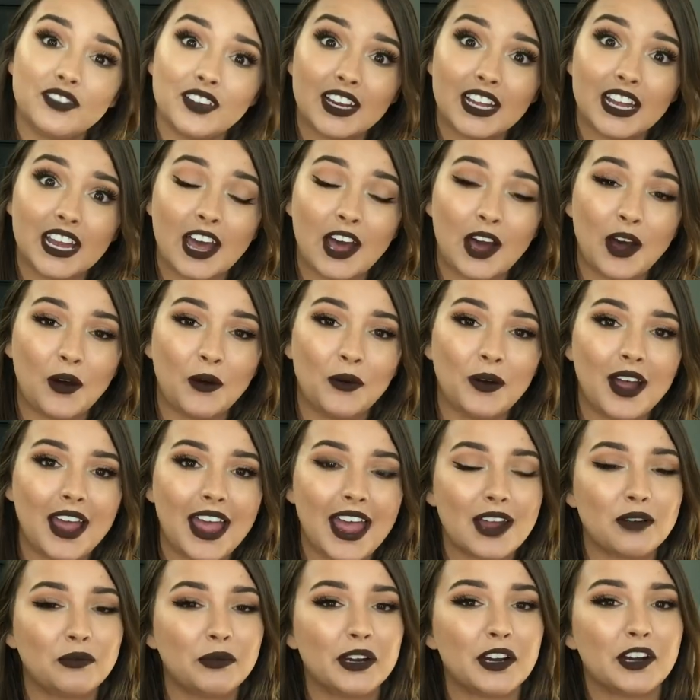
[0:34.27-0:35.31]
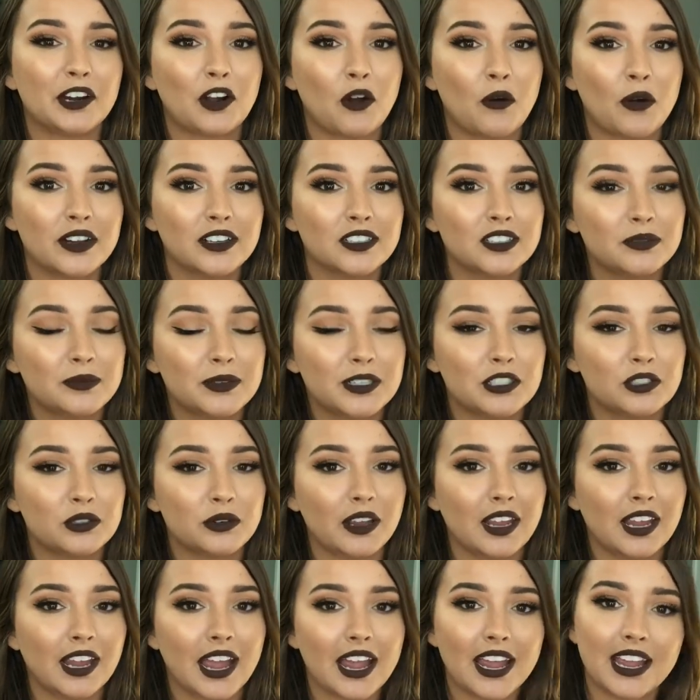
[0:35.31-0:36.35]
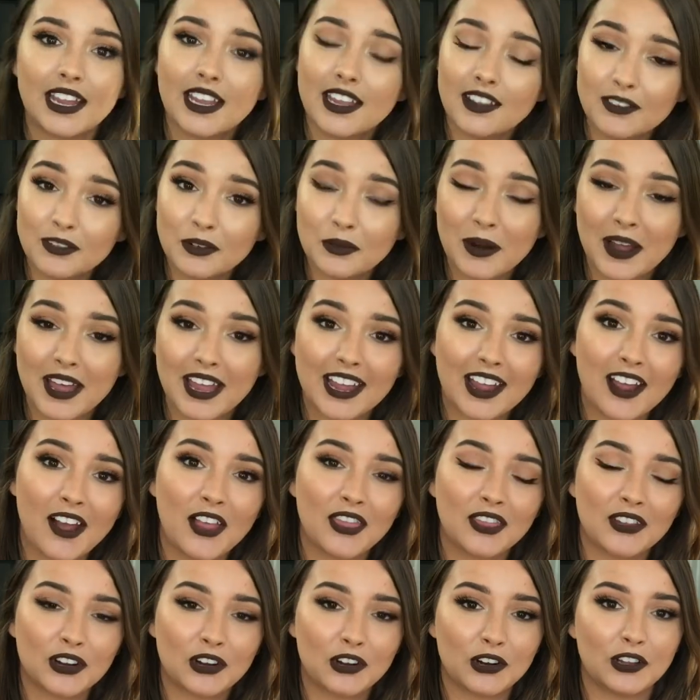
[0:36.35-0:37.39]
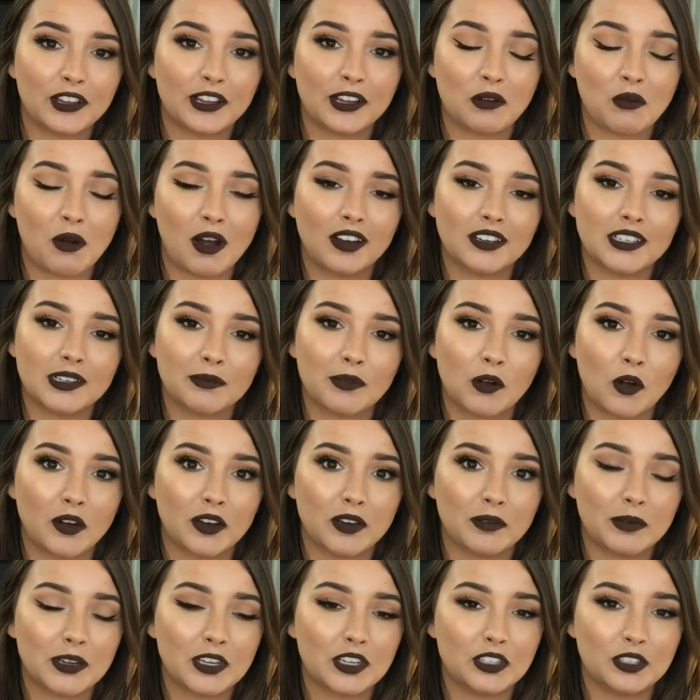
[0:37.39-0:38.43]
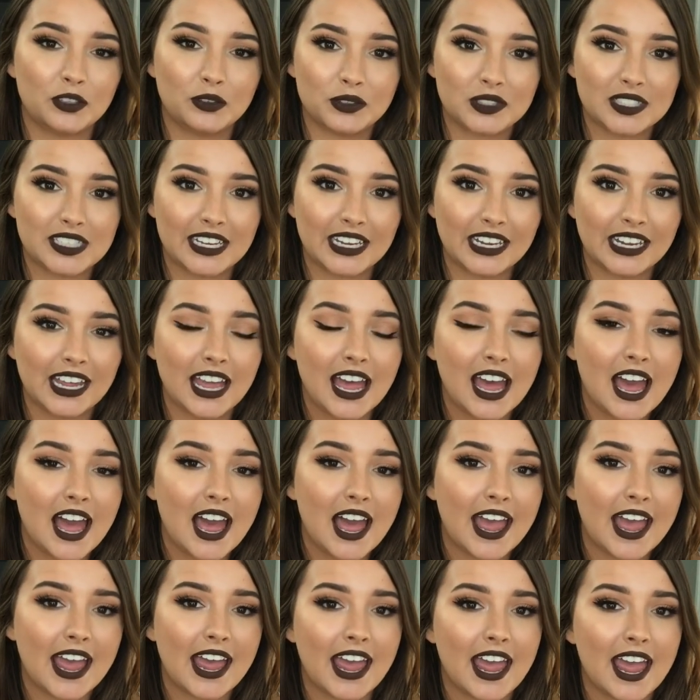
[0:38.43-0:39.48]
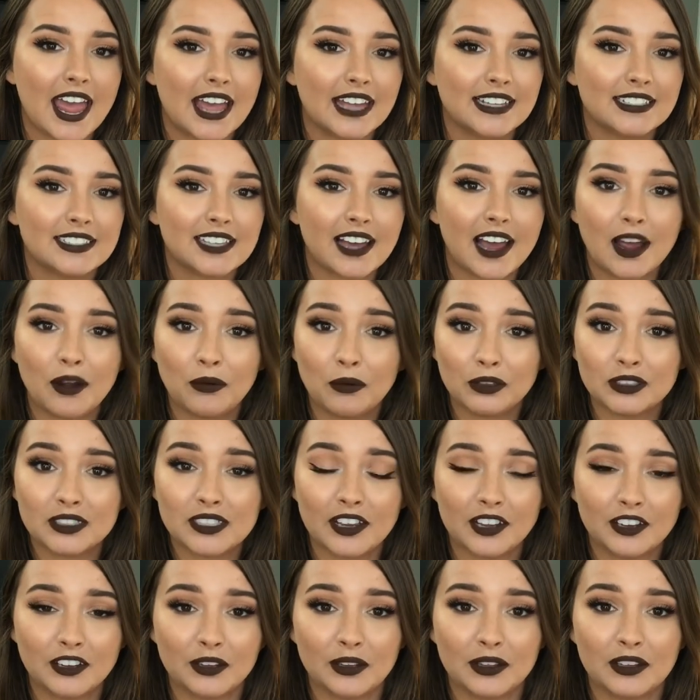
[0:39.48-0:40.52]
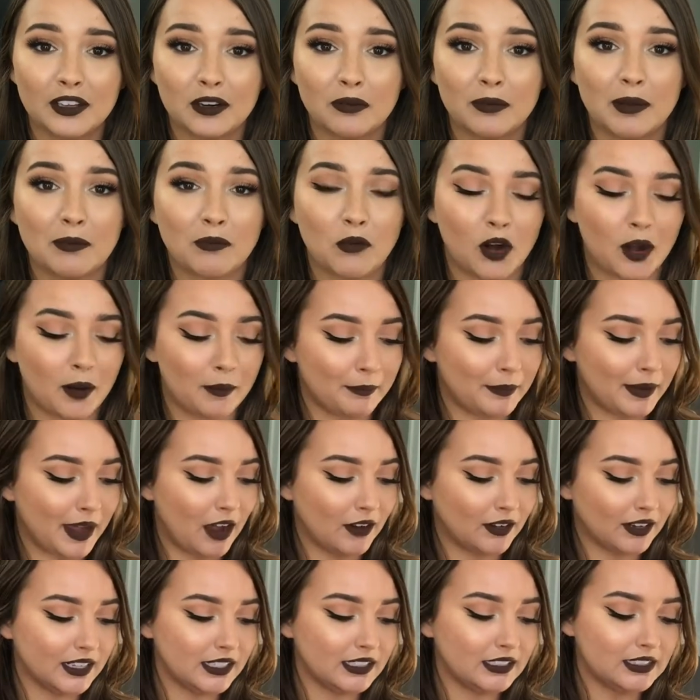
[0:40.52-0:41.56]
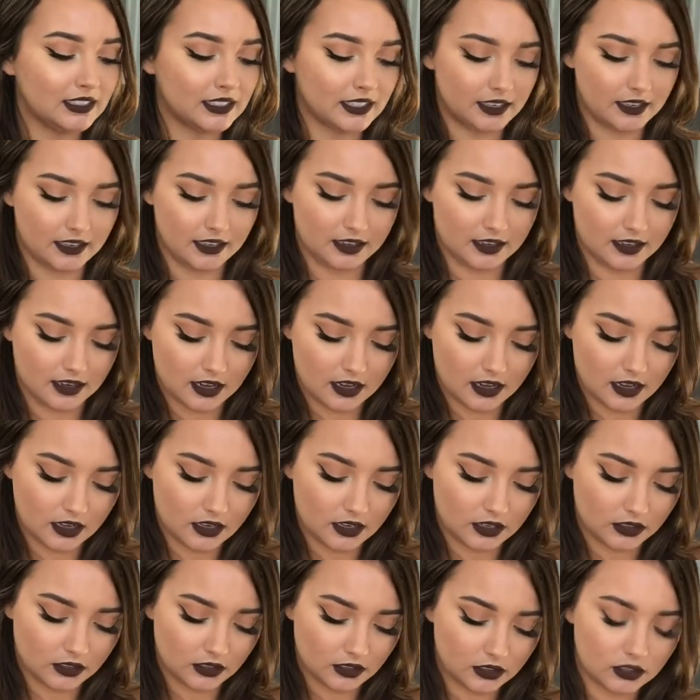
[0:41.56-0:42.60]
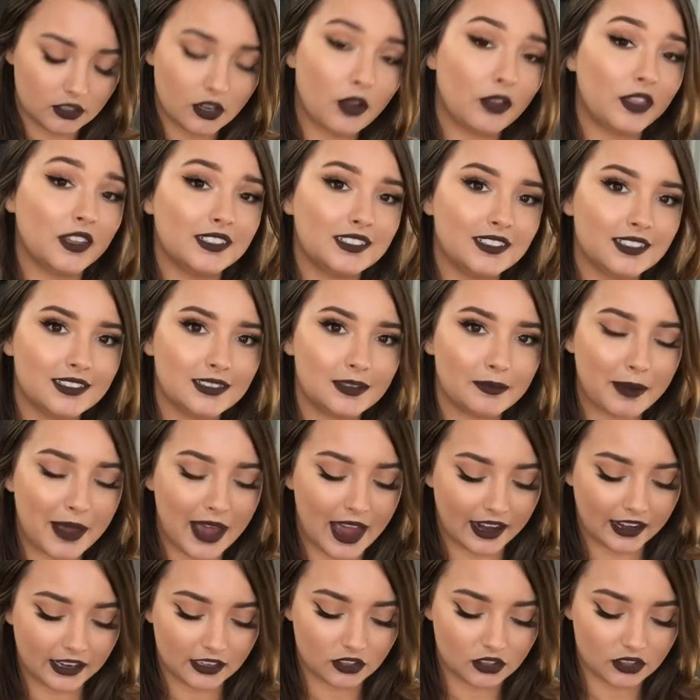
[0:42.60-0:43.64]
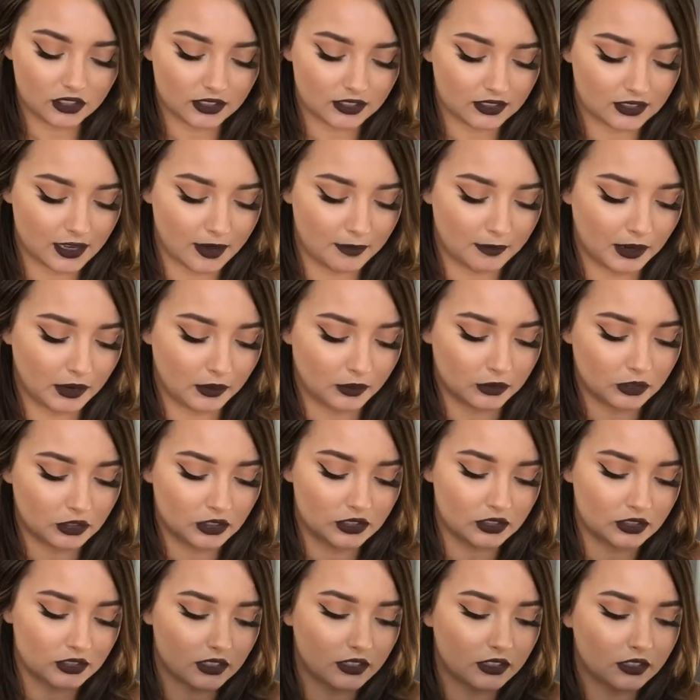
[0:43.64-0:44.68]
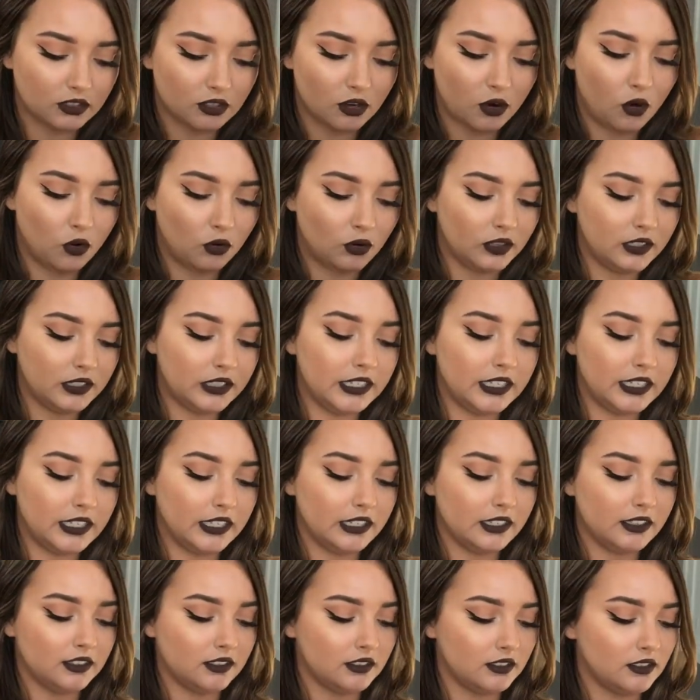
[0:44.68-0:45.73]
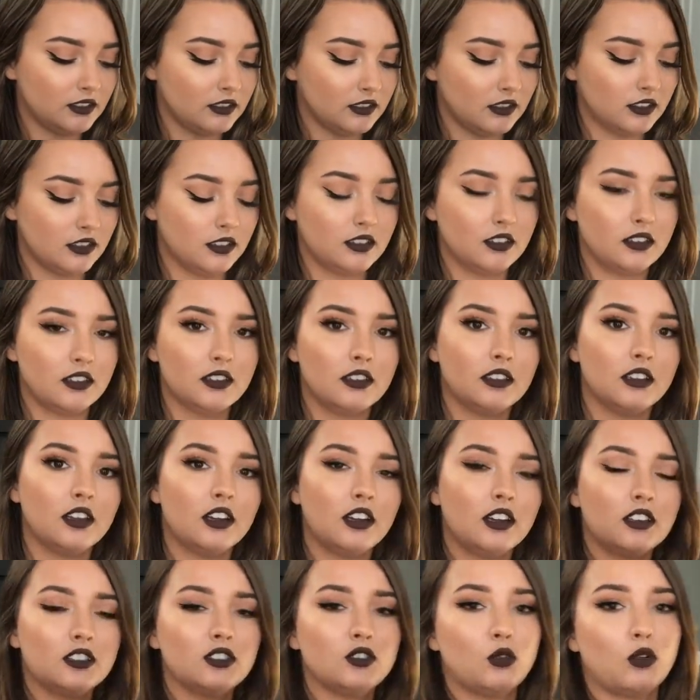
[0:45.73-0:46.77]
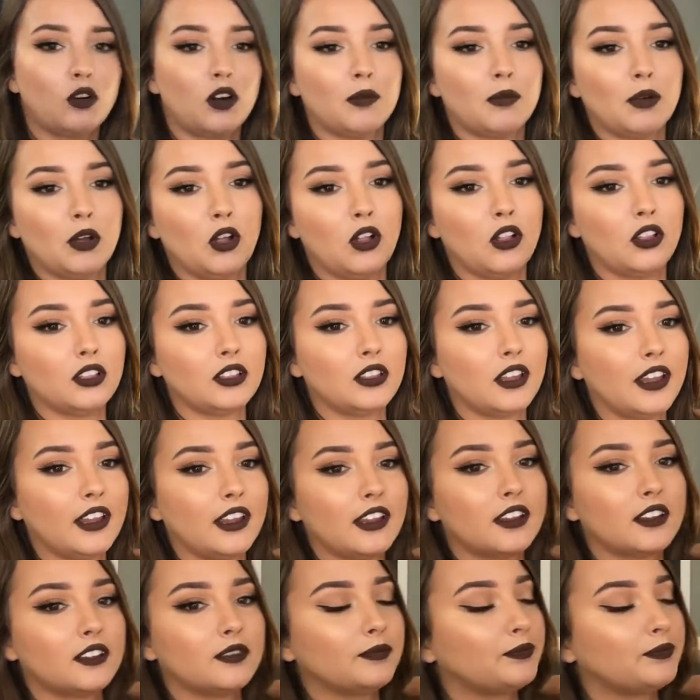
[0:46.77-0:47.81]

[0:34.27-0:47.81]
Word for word: video, and we are going to be doing a giveaway on the curling wand I'm going to be using, and I will tell you a little bit more about it. So this is the package they sent me, which is totally adorable. Like,